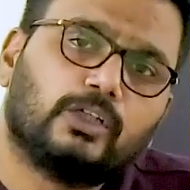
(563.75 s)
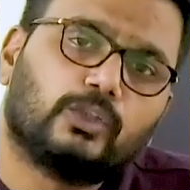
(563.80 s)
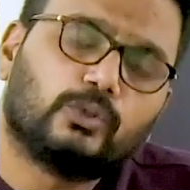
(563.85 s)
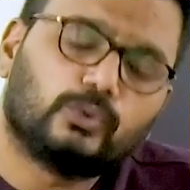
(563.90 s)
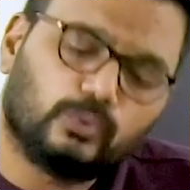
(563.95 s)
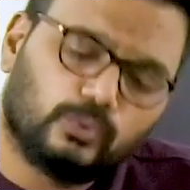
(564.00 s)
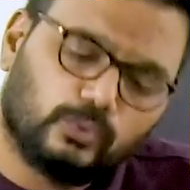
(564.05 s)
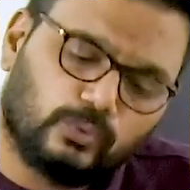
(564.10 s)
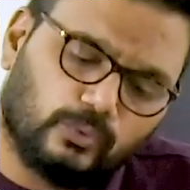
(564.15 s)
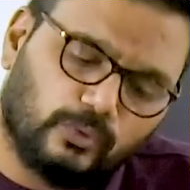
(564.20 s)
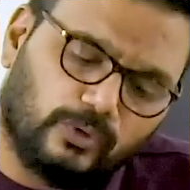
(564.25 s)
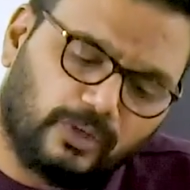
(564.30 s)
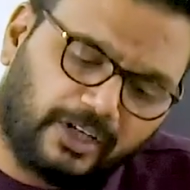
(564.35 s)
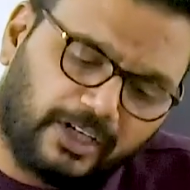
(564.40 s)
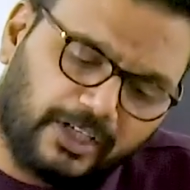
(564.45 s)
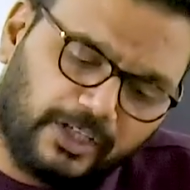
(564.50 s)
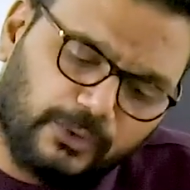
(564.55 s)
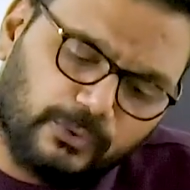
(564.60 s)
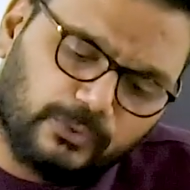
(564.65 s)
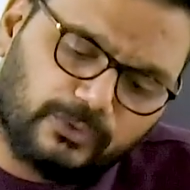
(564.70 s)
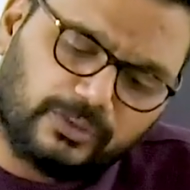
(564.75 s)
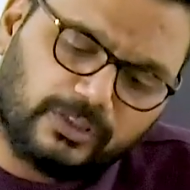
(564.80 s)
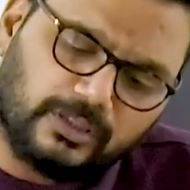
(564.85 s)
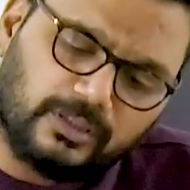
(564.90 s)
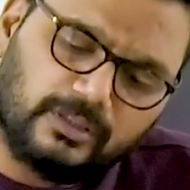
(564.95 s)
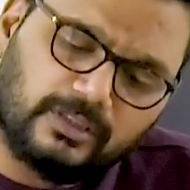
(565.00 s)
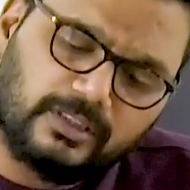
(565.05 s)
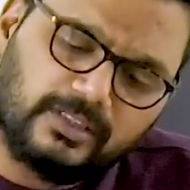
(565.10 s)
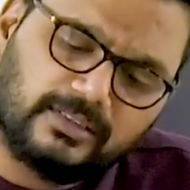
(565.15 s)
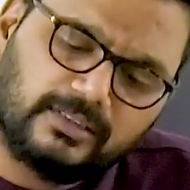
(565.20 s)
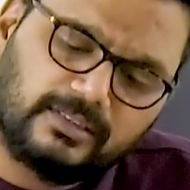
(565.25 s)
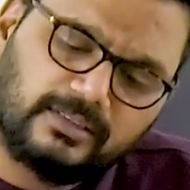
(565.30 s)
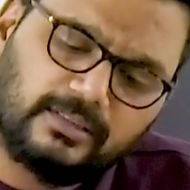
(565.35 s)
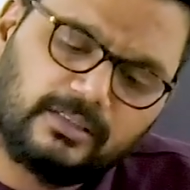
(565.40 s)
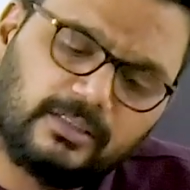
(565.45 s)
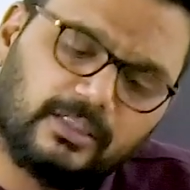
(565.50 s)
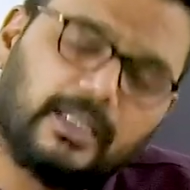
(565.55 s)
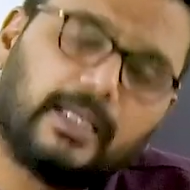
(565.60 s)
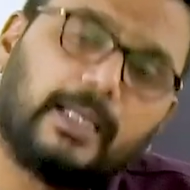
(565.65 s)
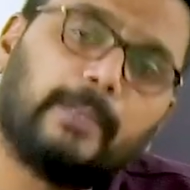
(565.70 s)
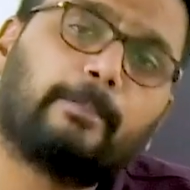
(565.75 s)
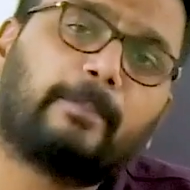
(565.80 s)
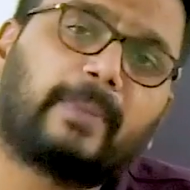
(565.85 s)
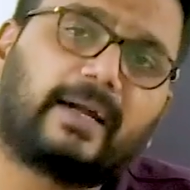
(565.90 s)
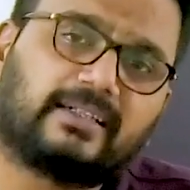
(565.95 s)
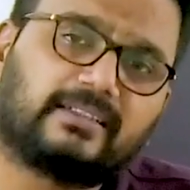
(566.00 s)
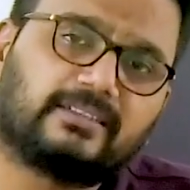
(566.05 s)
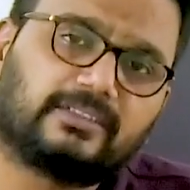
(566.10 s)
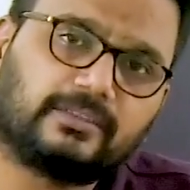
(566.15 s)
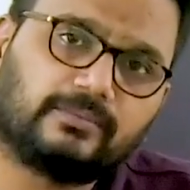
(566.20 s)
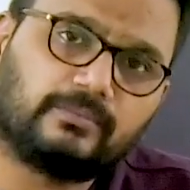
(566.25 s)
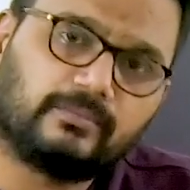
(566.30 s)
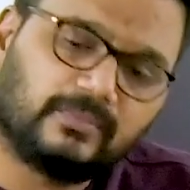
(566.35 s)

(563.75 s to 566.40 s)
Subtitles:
to reduce this impacts,